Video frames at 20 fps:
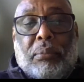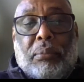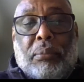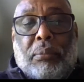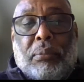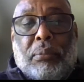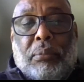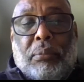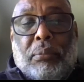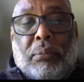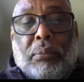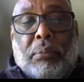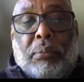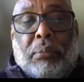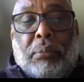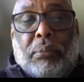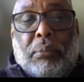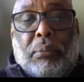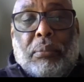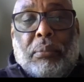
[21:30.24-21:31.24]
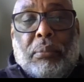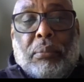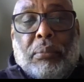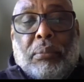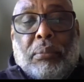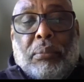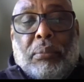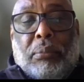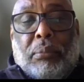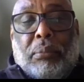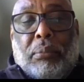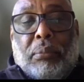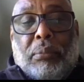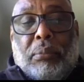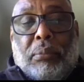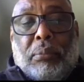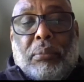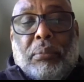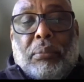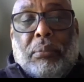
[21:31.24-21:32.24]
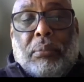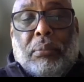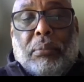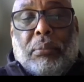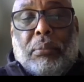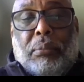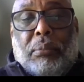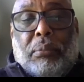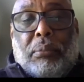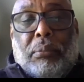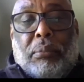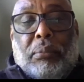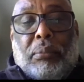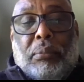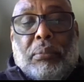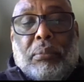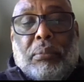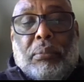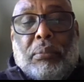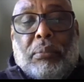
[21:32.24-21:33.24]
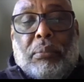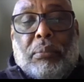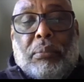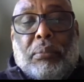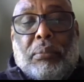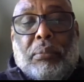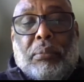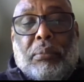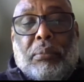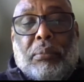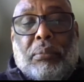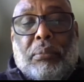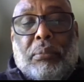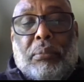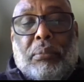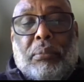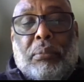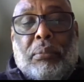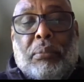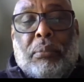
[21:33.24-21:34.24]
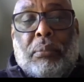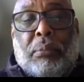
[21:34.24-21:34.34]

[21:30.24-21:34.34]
The person shown says nothing.